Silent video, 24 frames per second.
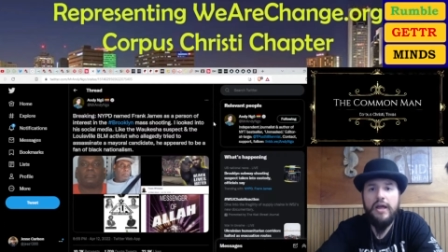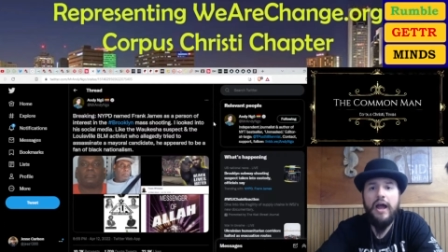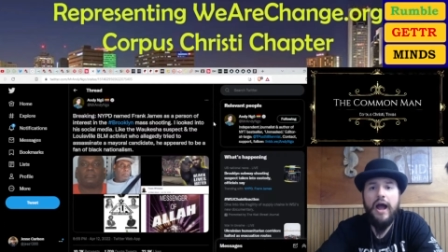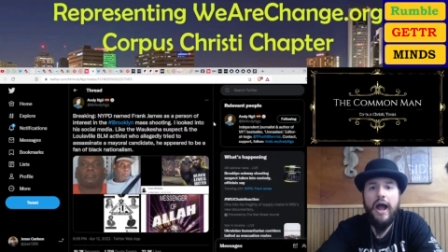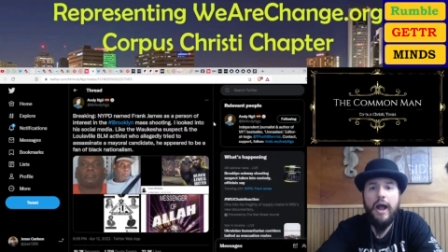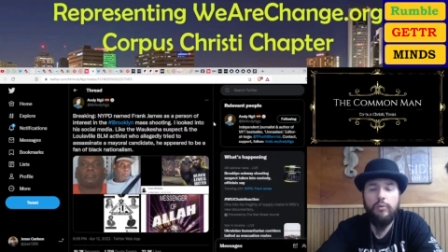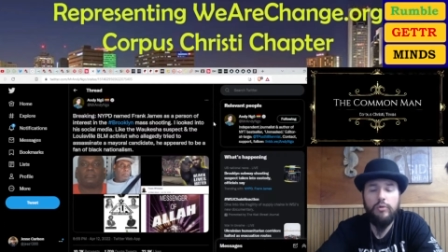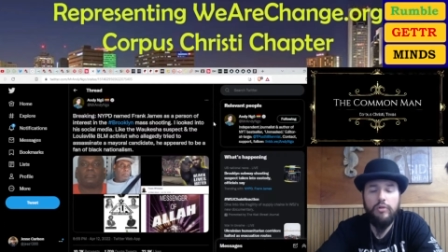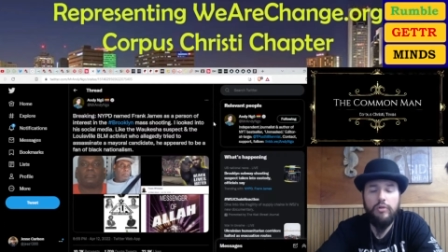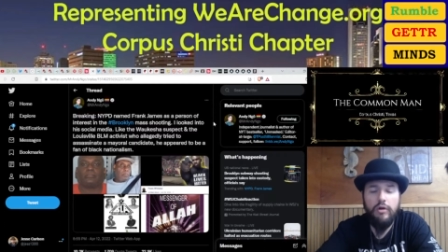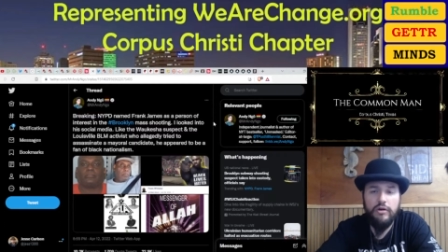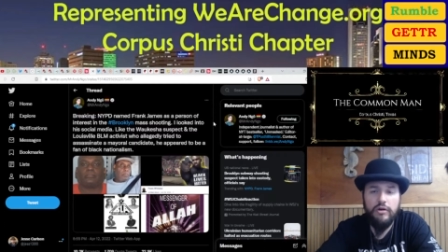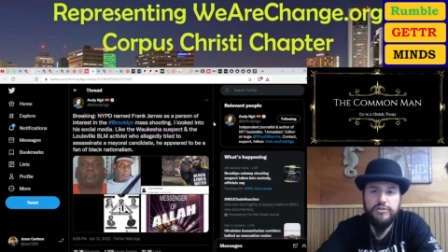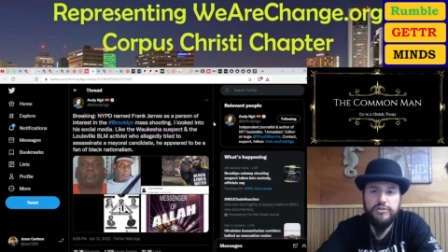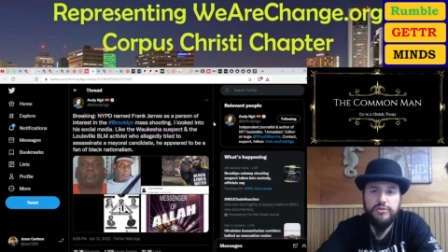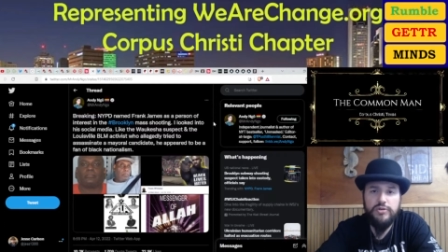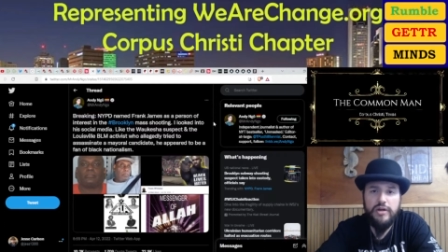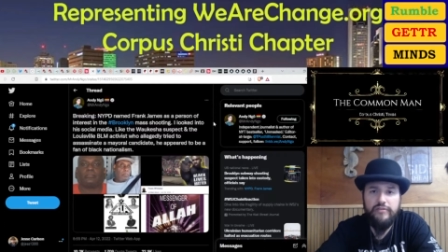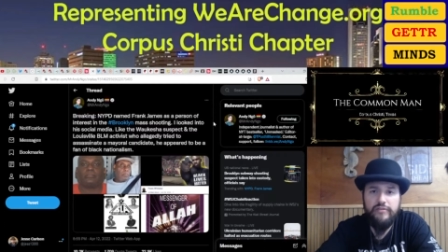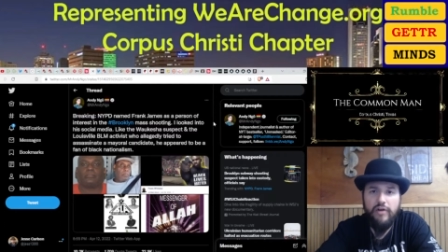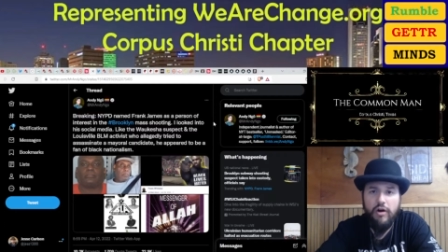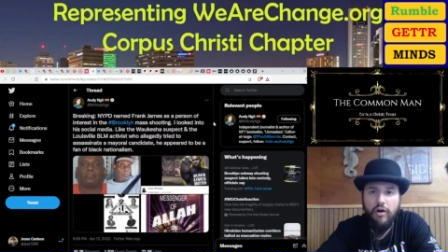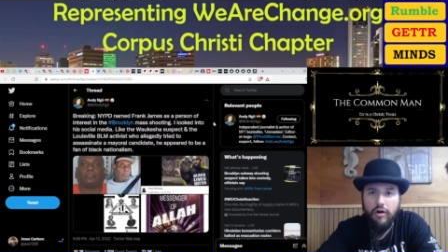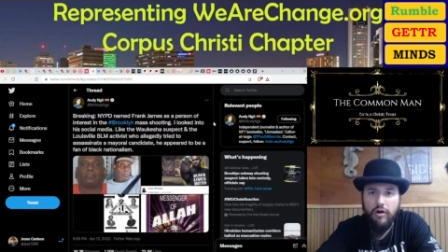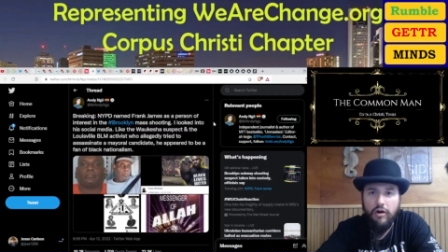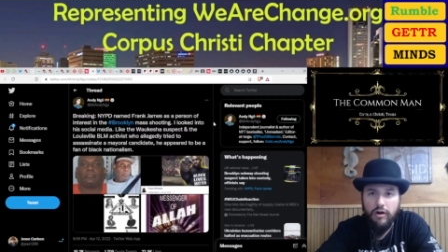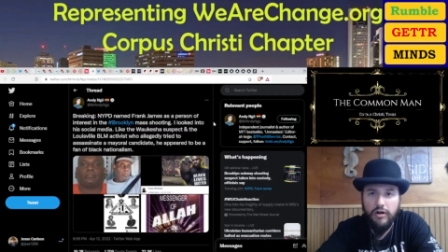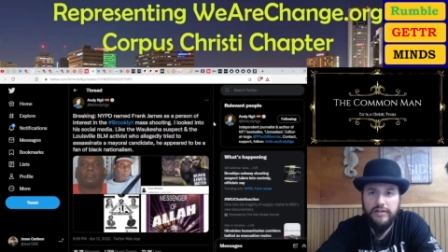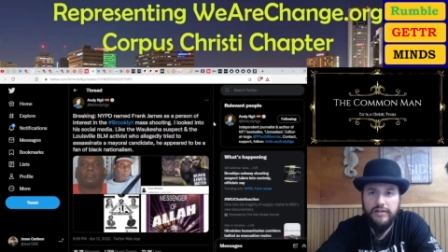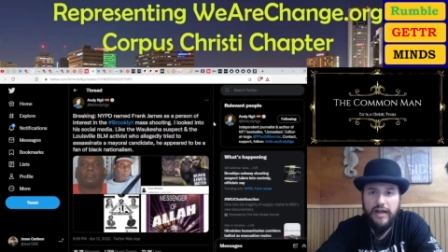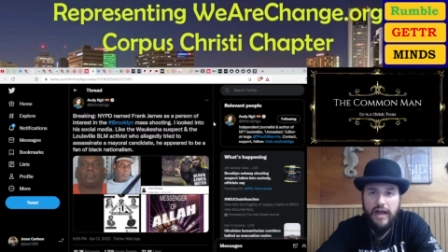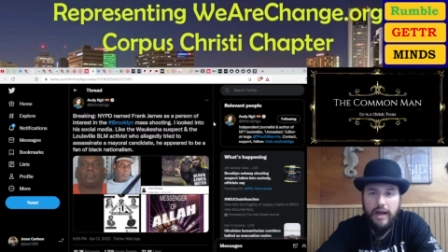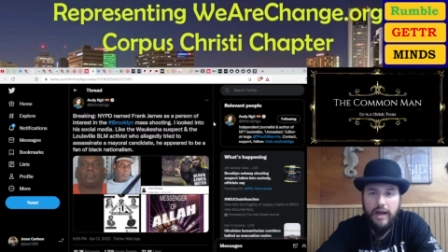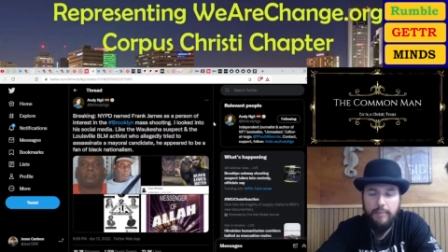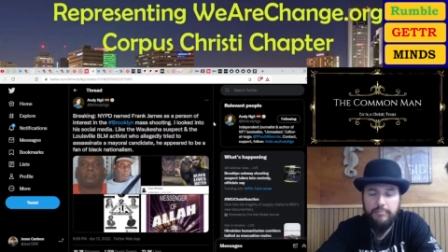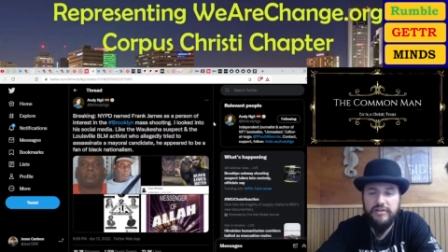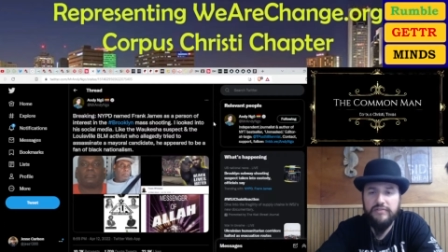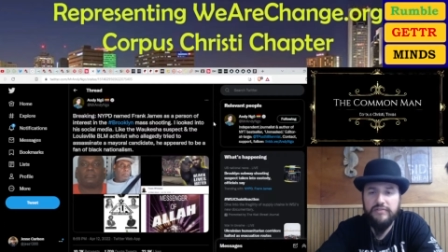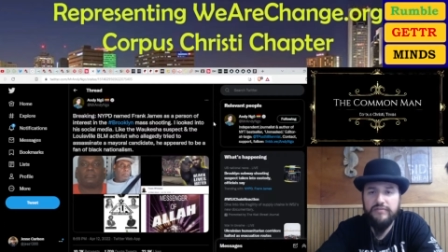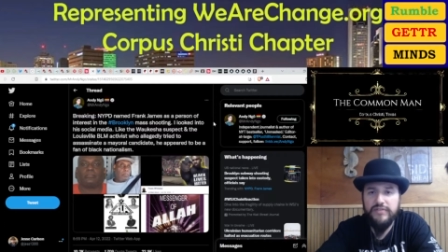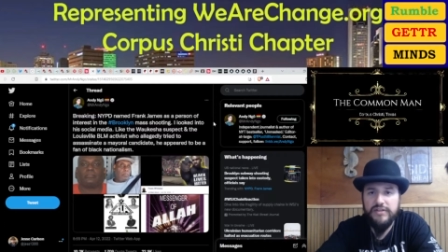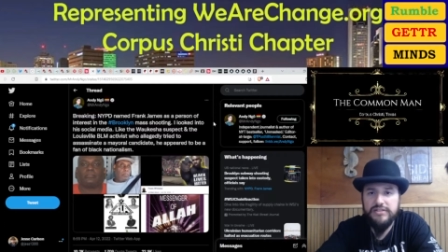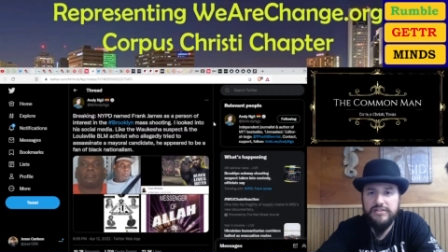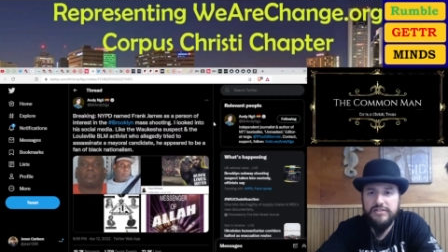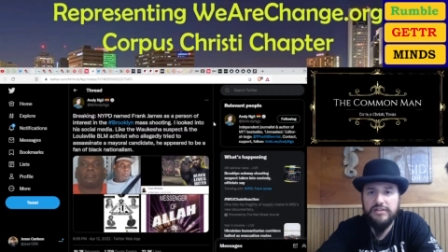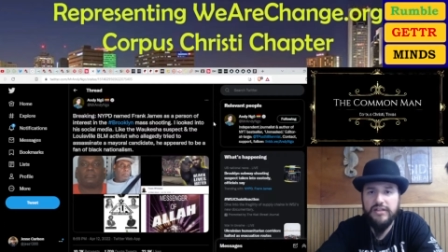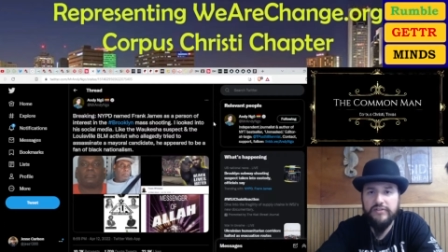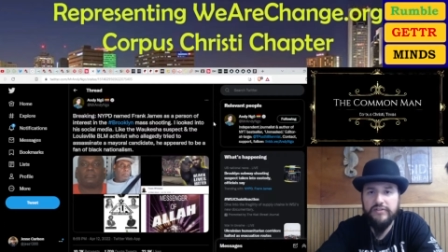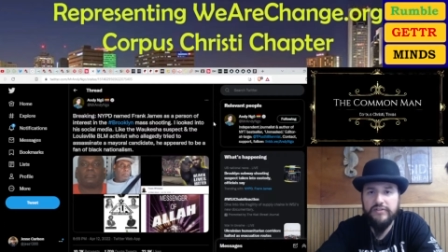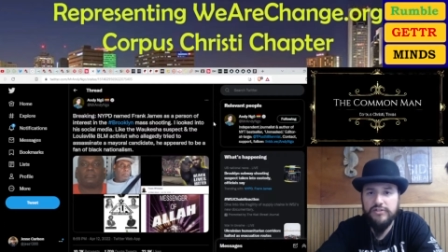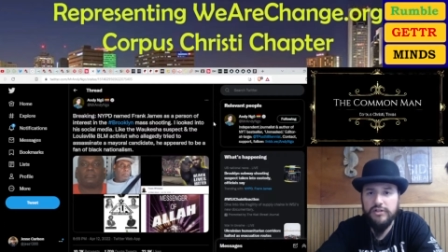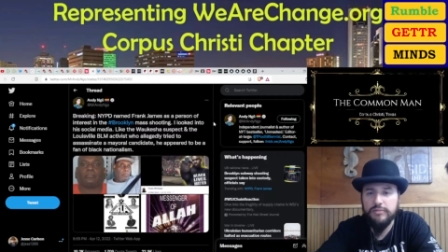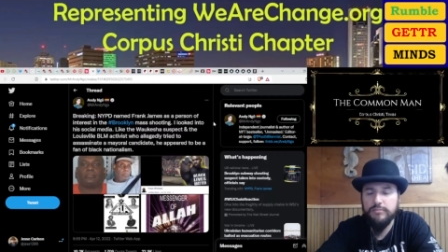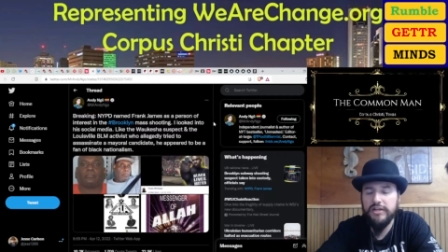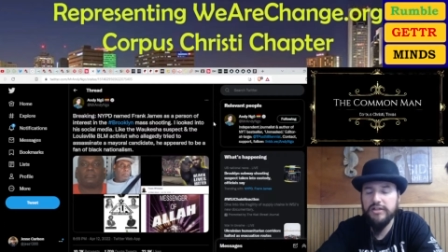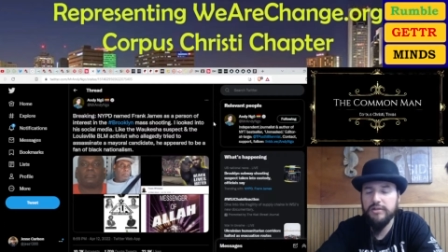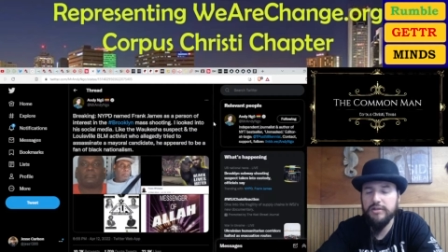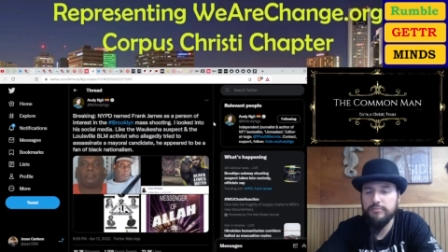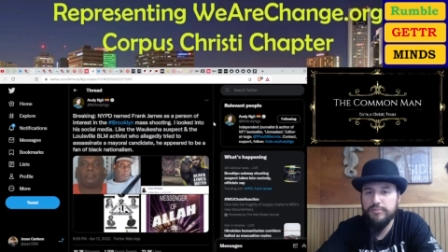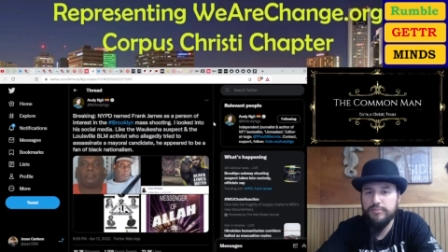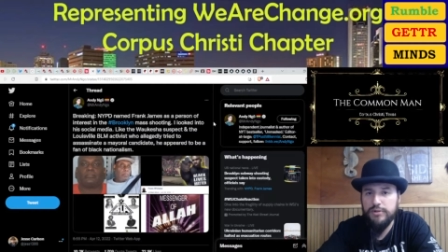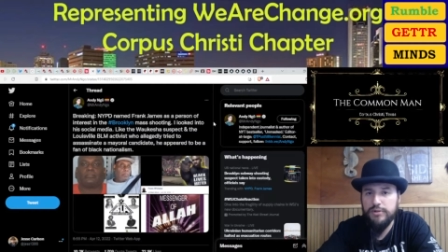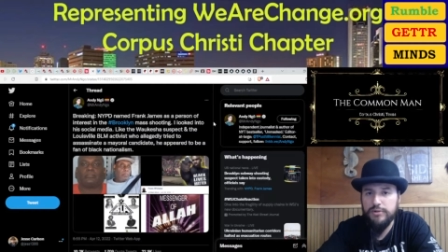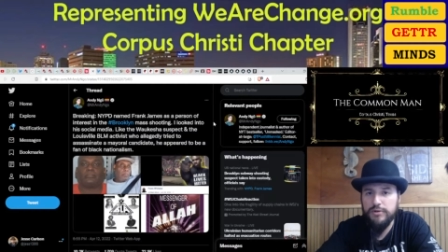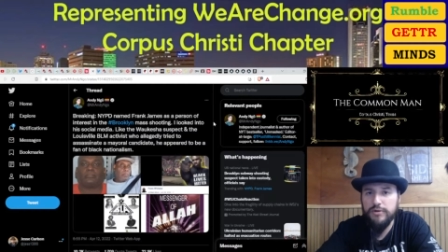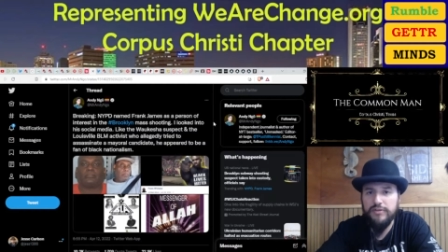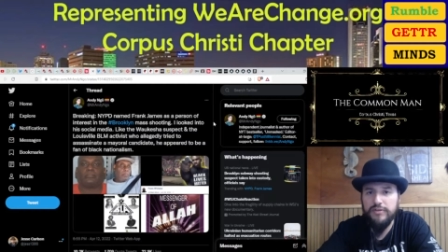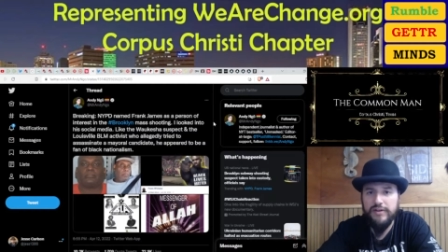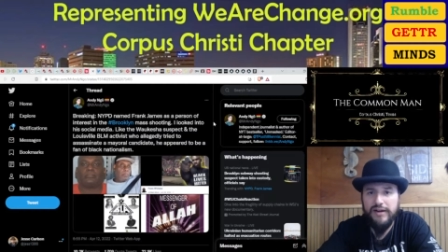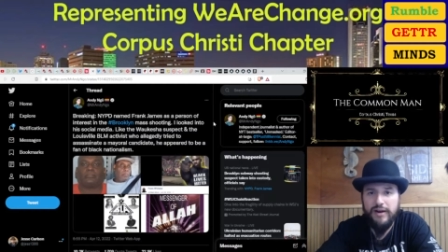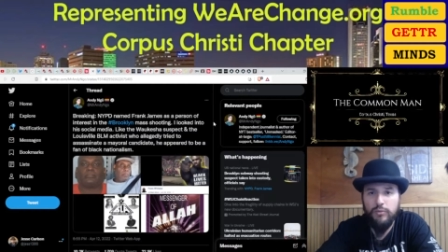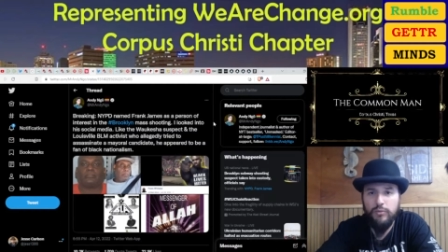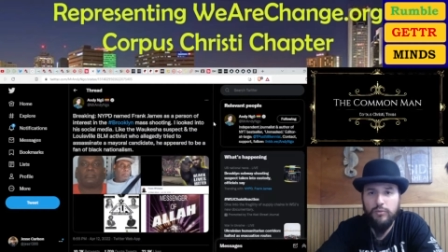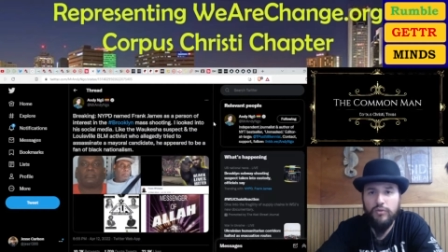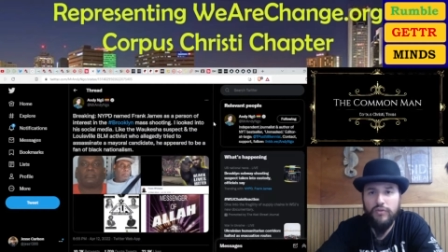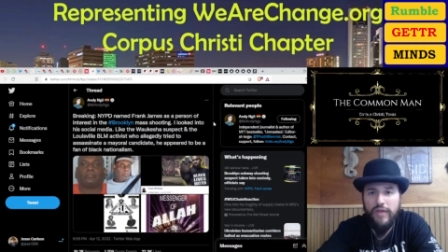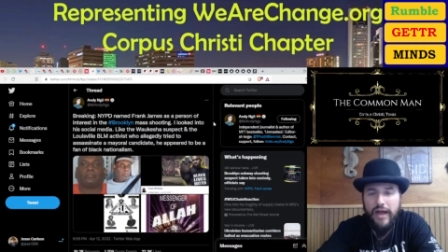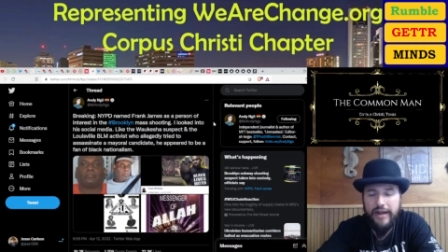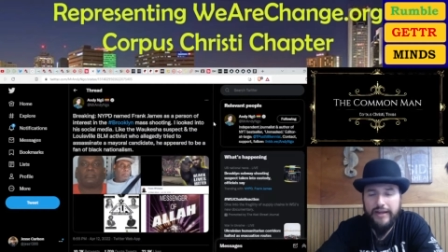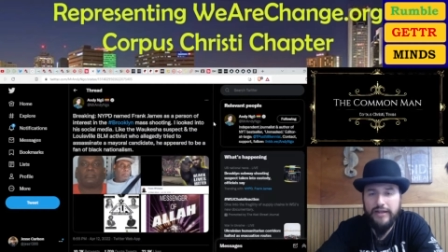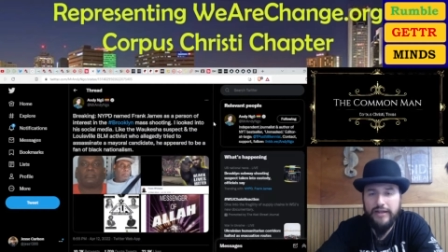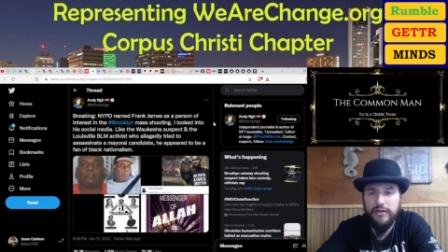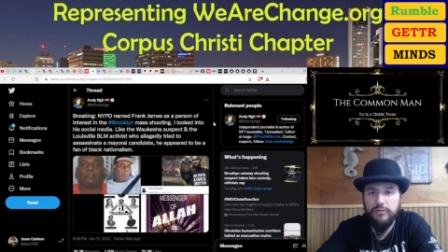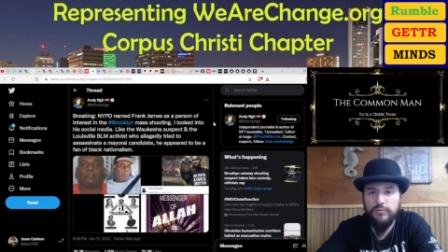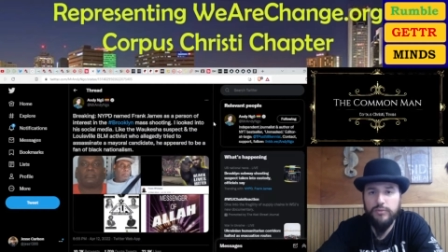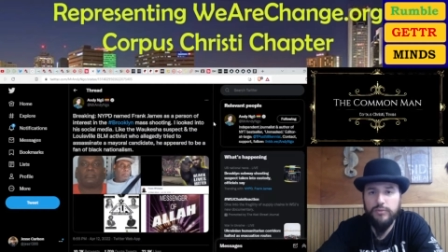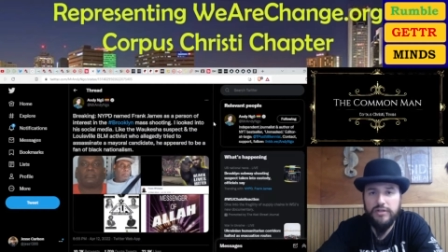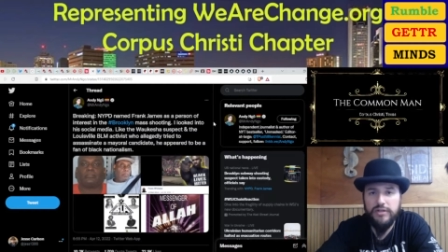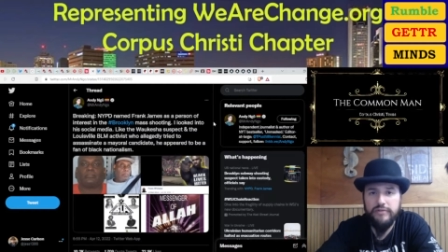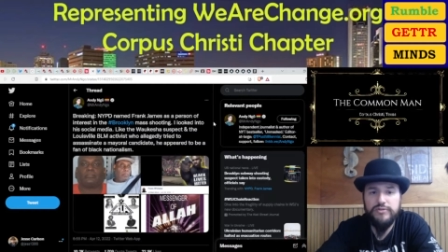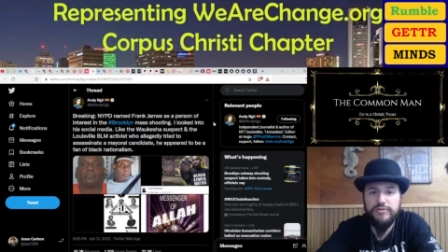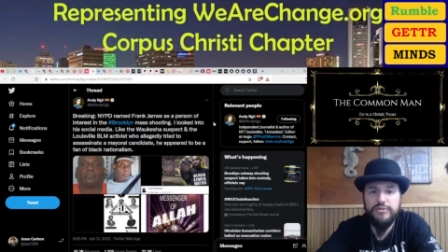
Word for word: I will also have a hard copy of this left on my computer that I will not get rid of.